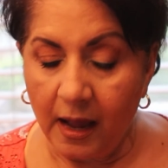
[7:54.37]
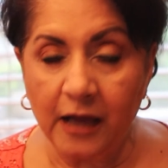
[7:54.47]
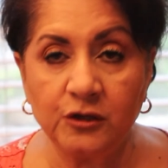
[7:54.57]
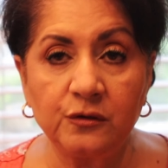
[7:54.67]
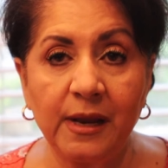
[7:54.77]

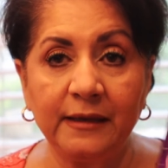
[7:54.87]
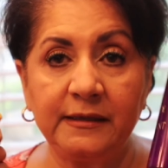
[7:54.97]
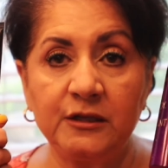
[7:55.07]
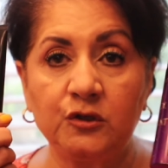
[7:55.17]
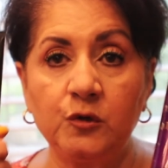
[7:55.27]
I do
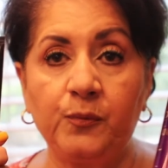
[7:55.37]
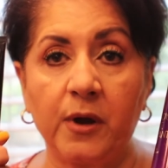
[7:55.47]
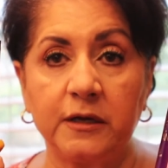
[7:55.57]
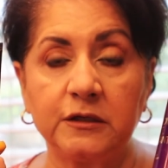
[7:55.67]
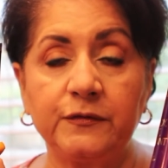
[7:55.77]
like these two
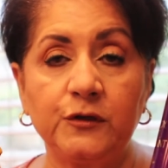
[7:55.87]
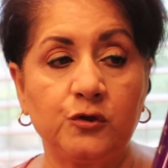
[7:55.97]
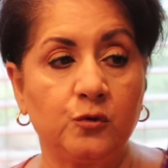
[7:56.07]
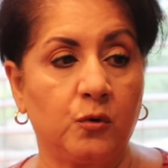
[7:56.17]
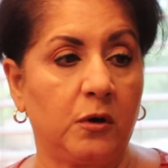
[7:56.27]
products for
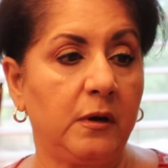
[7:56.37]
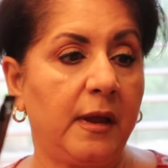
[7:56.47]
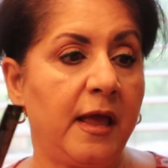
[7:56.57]
sure.